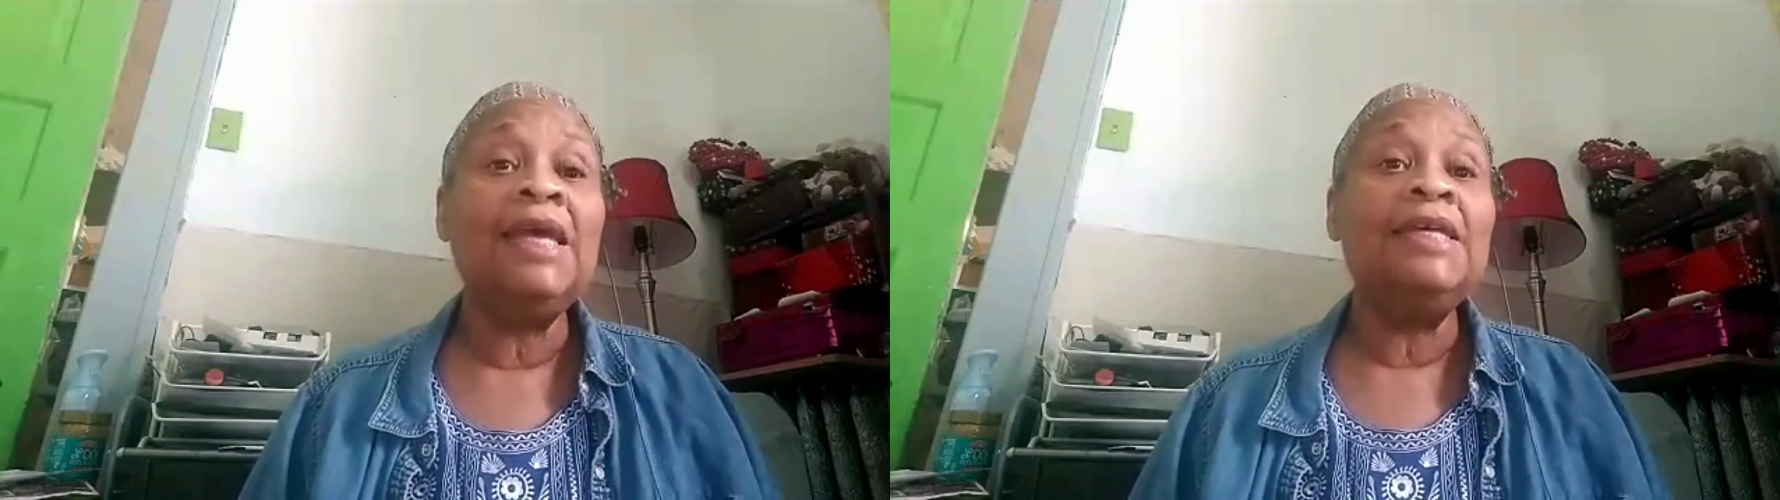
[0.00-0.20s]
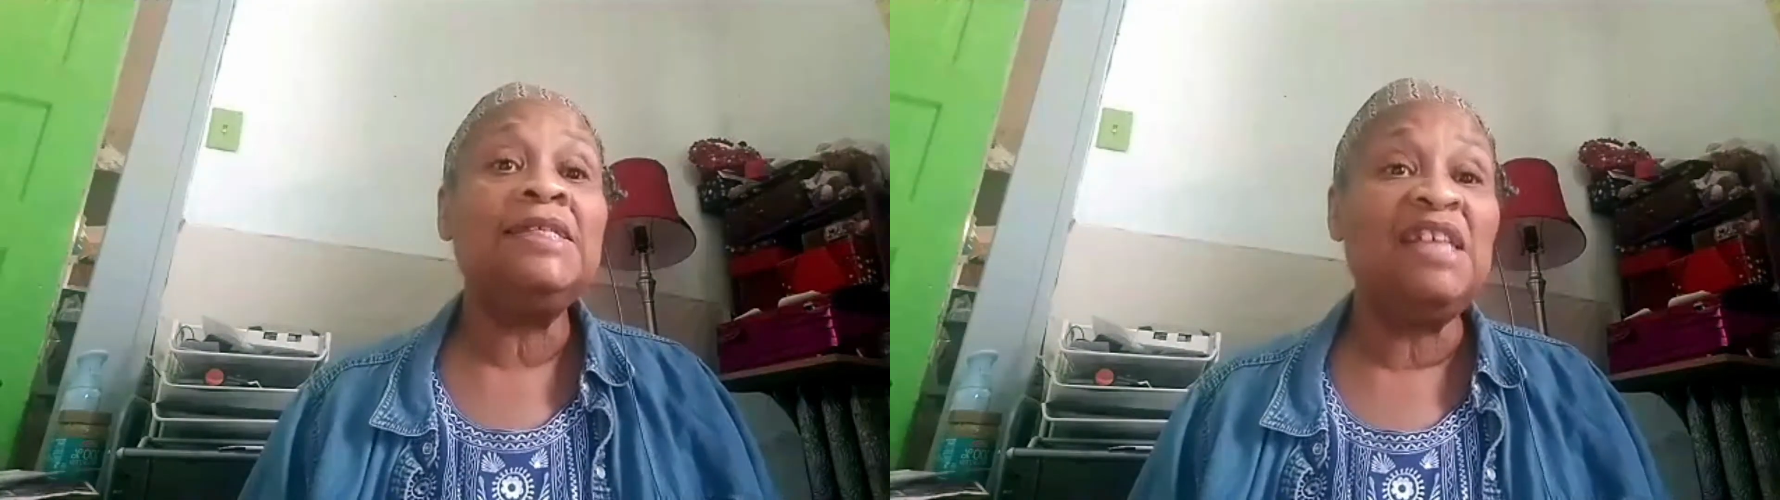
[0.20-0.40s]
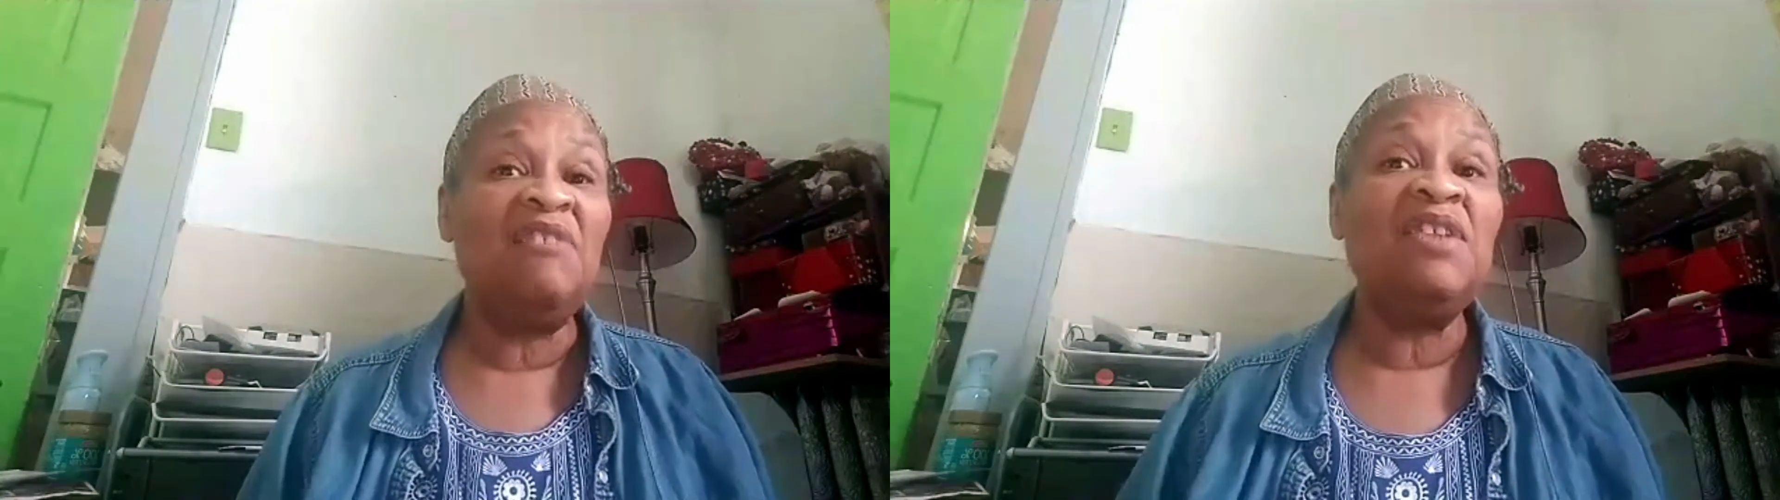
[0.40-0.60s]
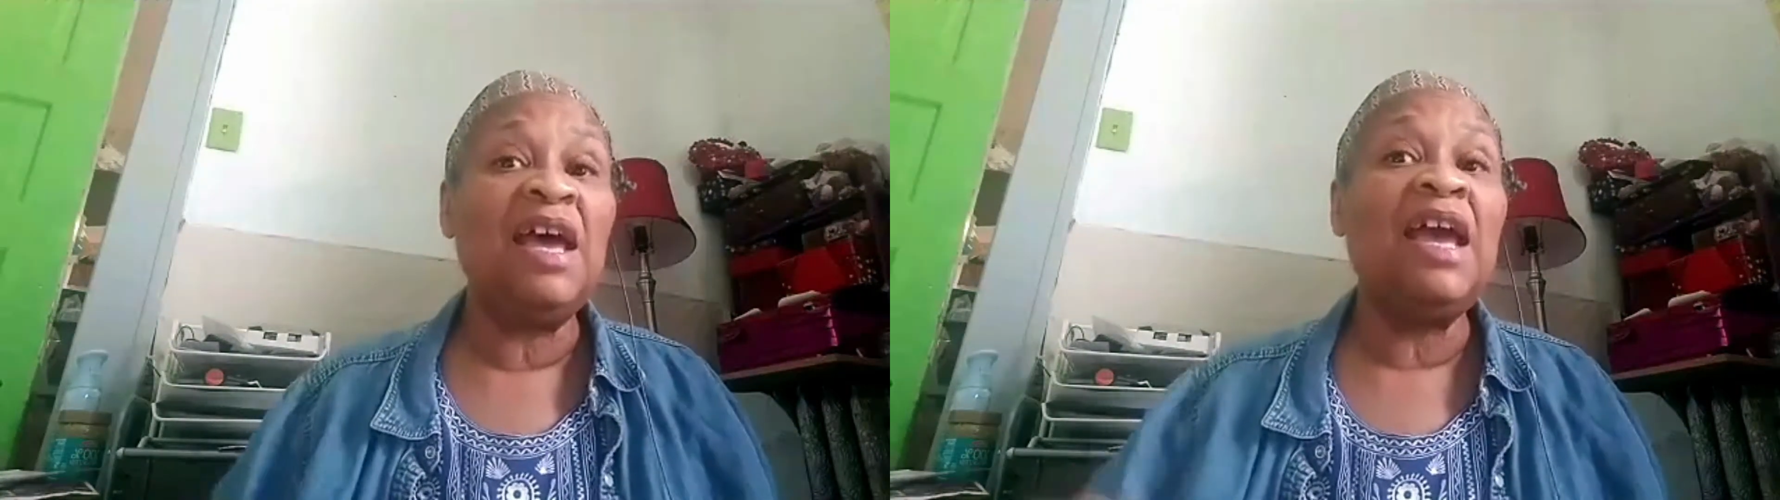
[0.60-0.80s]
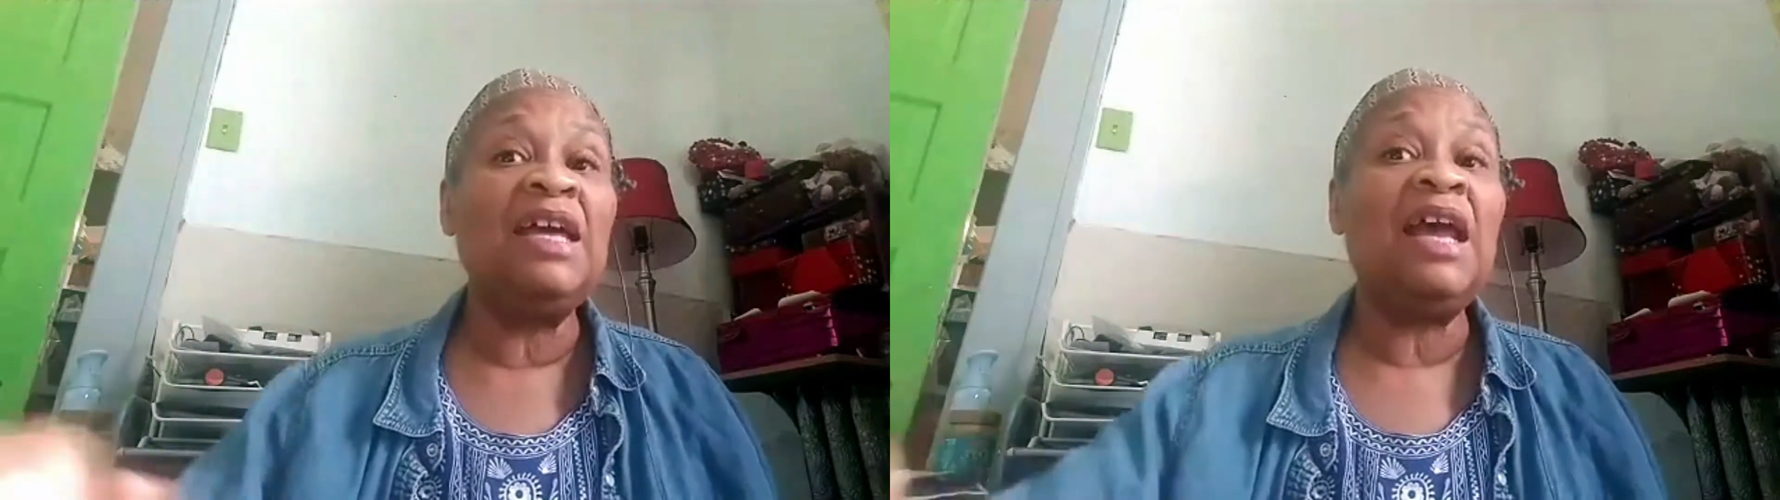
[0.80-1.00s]
7
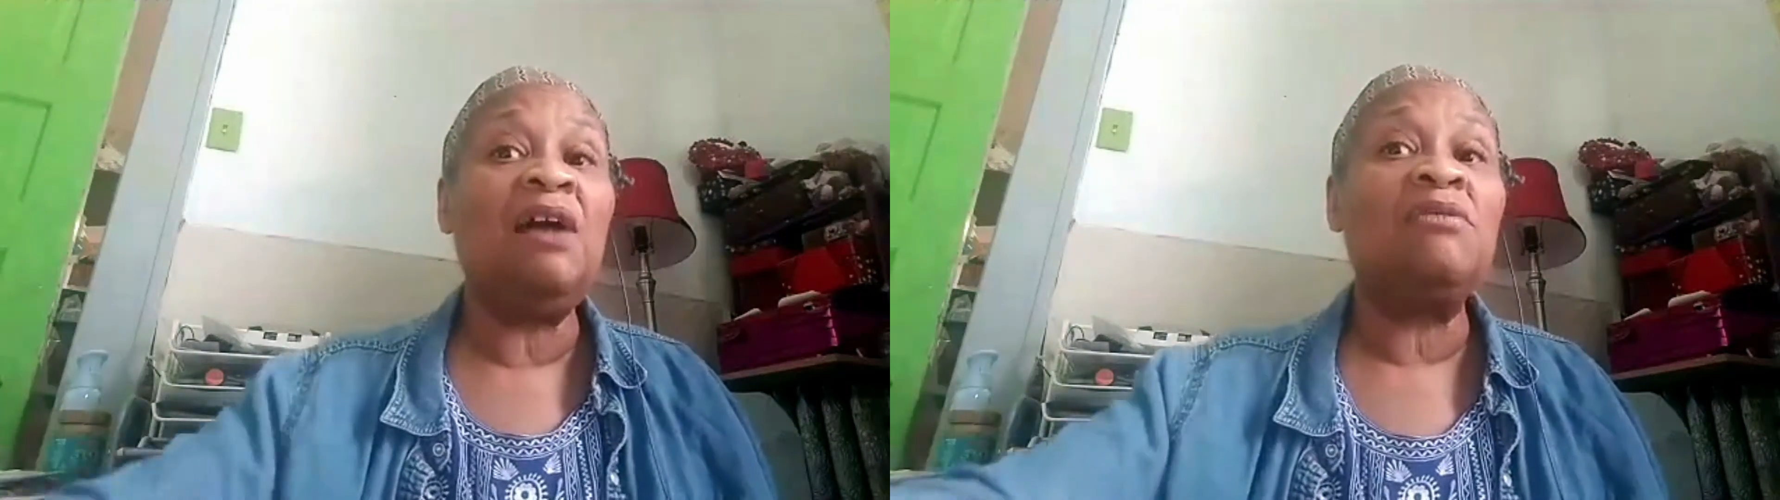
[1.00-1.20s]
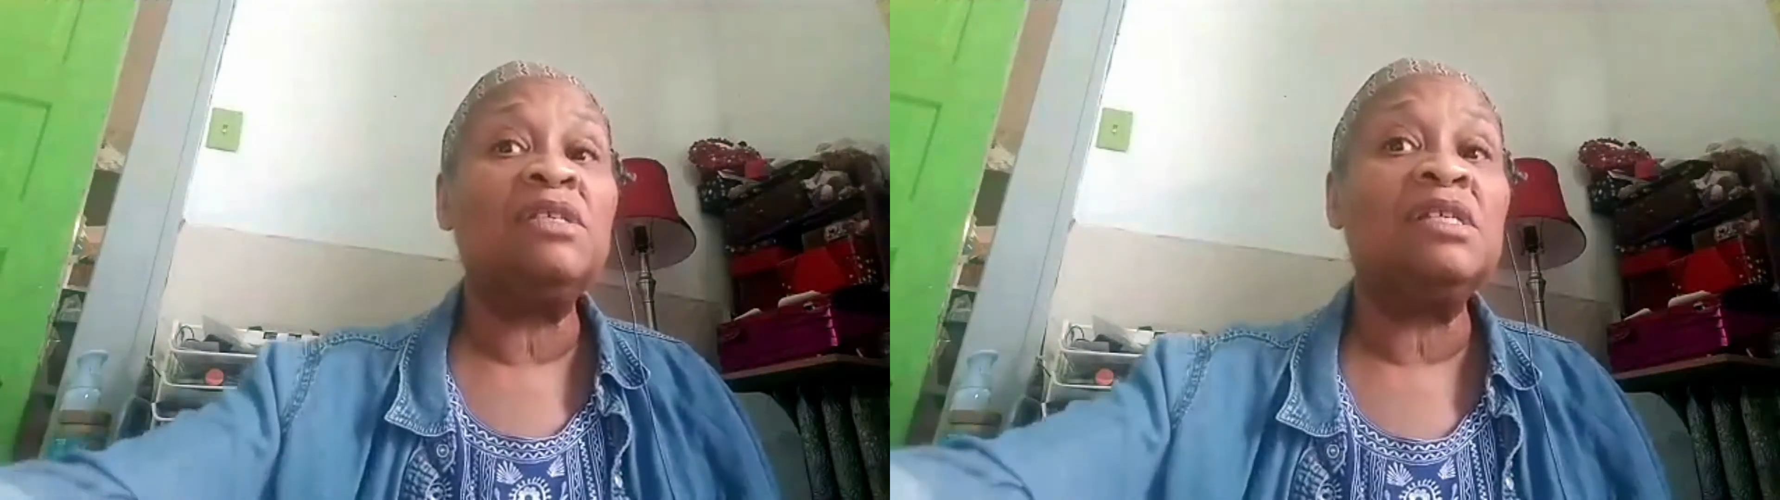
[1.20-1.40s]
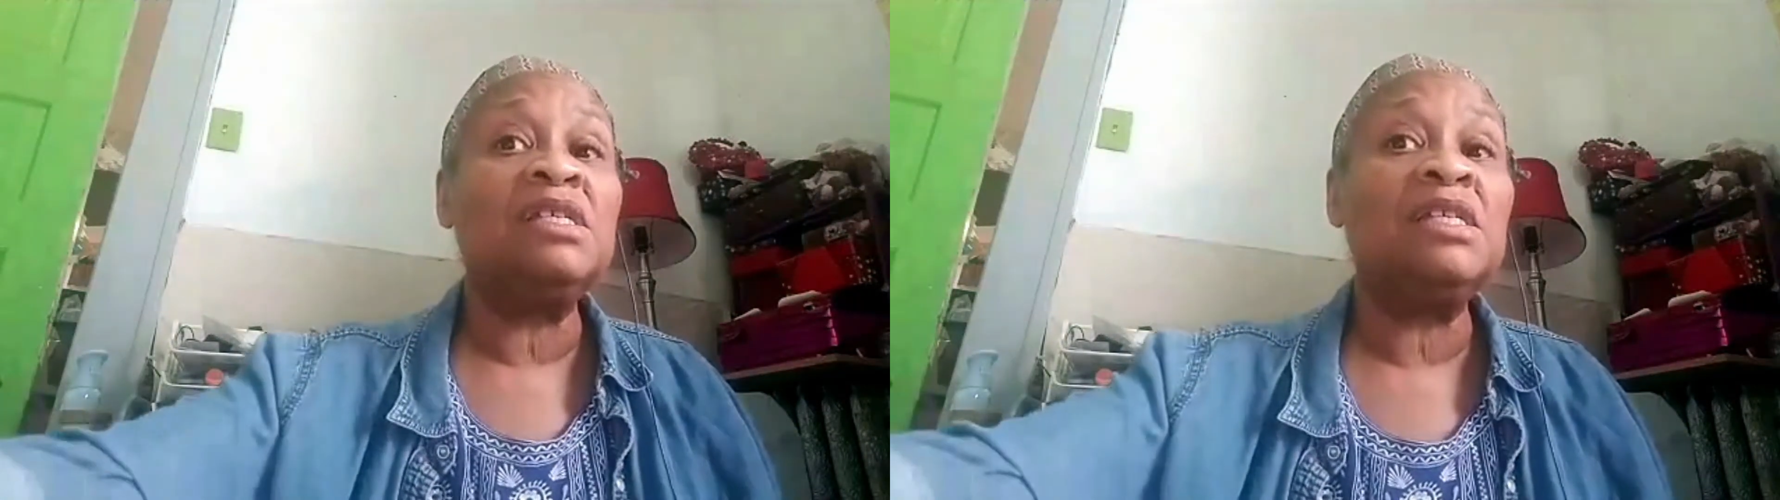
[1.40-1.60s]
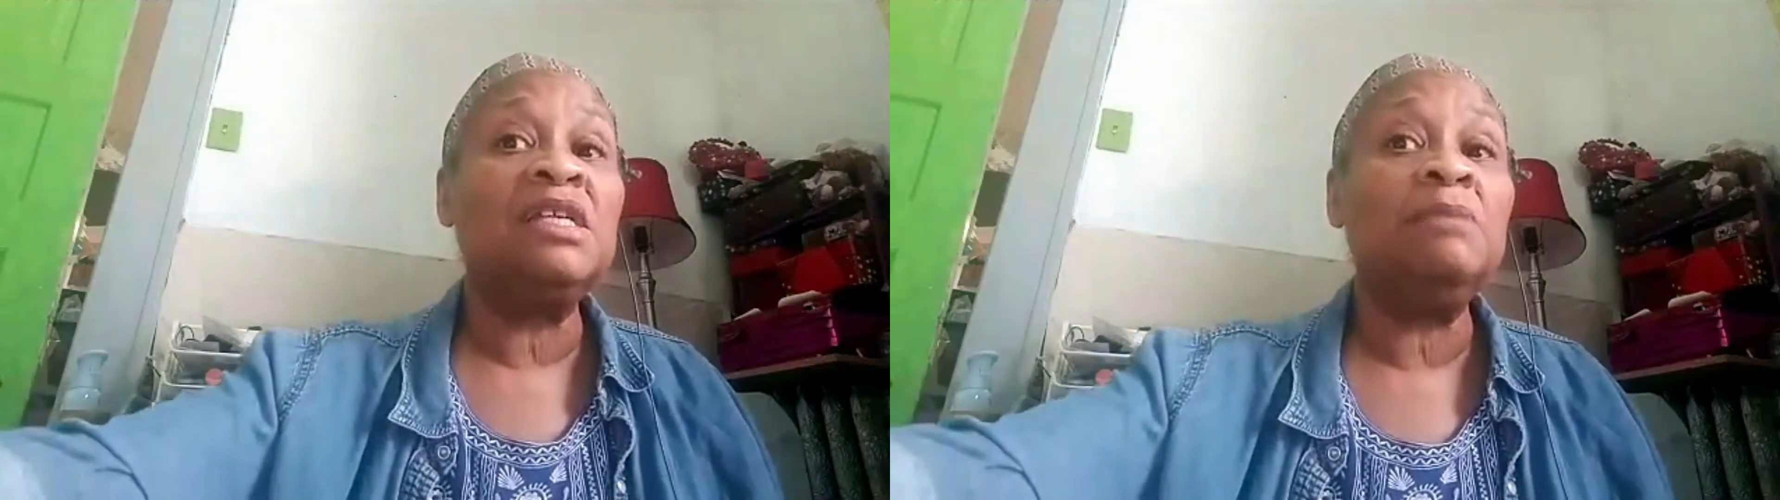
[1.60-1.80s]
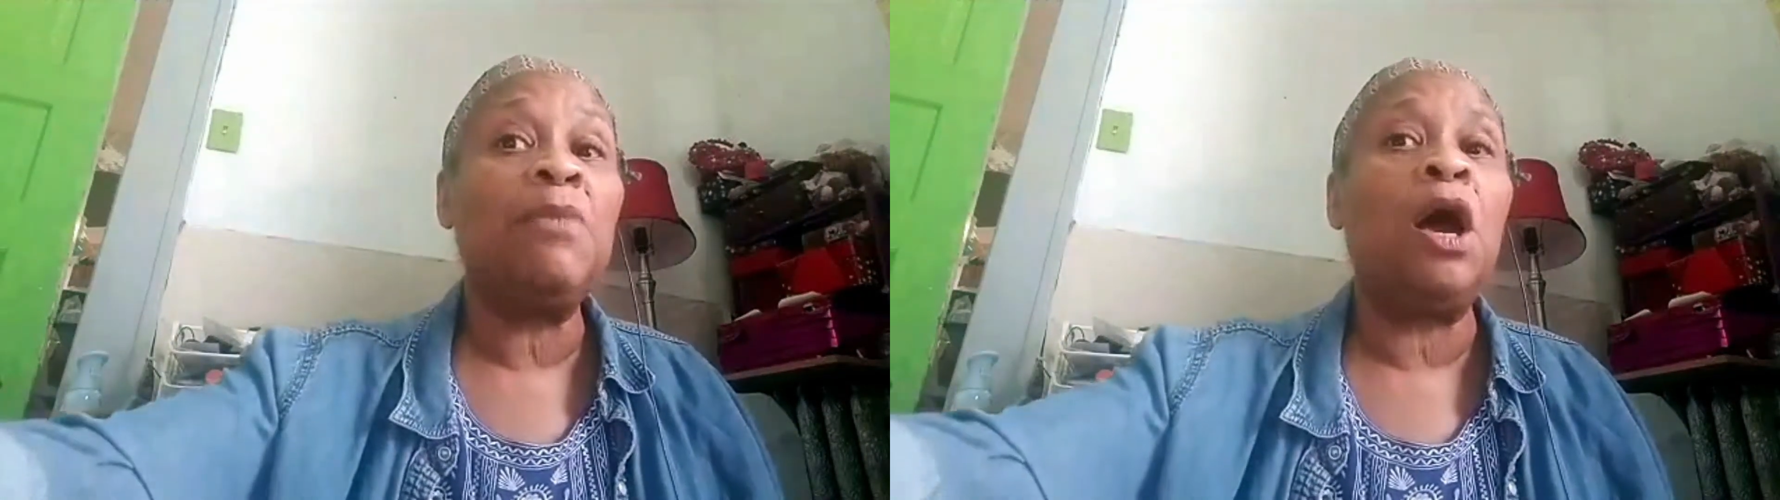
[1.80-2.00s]
to 8 hours of
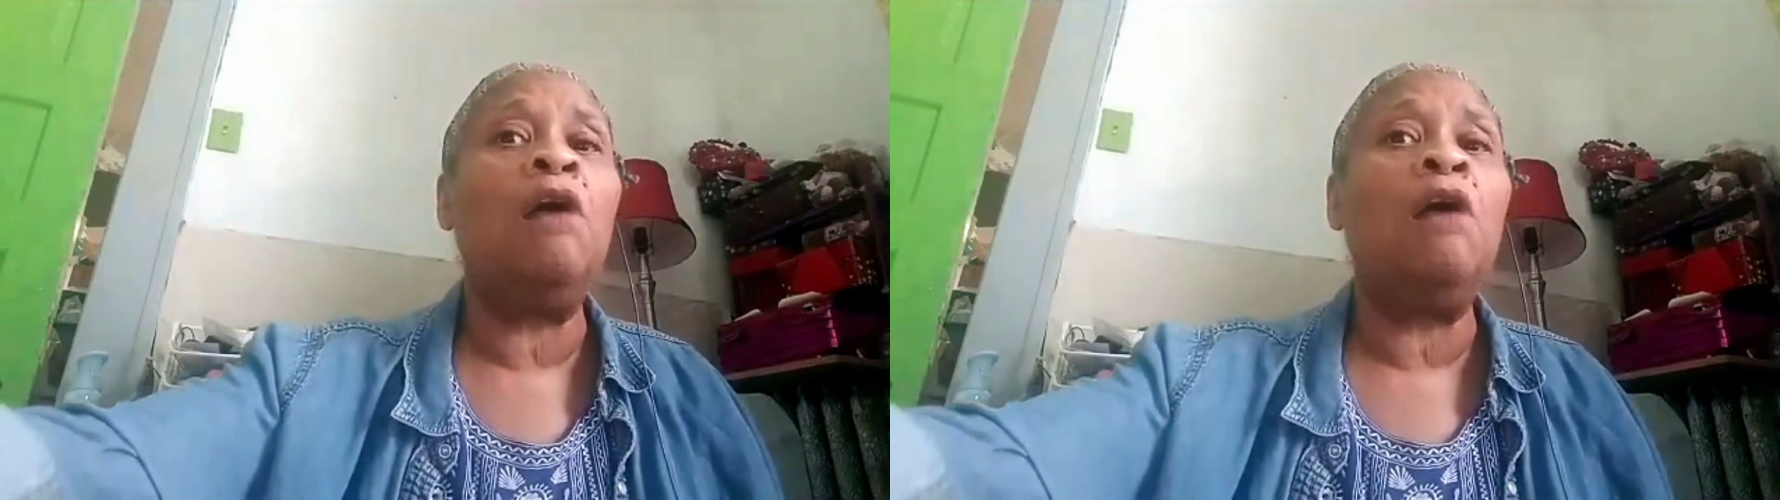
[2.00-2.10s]
sleep,